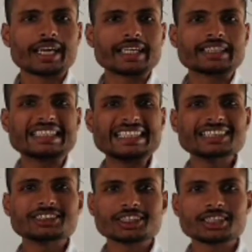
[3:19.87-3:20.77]
and
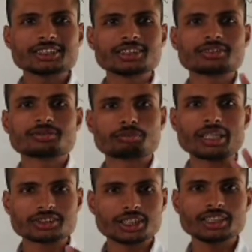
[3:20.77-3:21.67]
illiterate
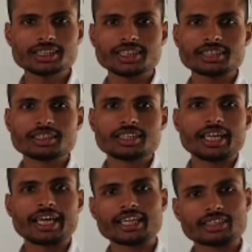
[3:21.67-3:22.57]
by
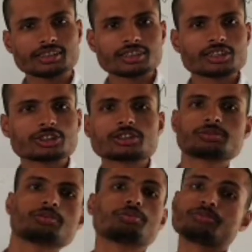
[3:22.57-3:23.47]
thinking and
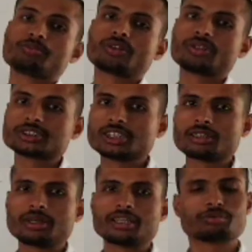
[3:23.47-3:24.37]

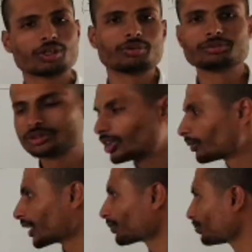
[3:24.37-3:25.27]
professional by problem
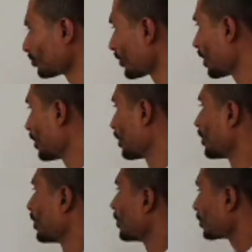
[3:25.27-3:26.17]
solving.
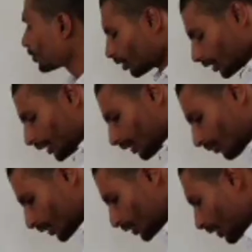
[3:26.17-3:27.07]
So in
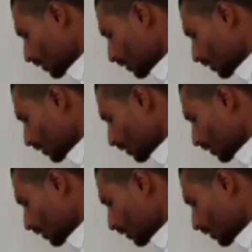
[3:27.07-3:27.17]
the first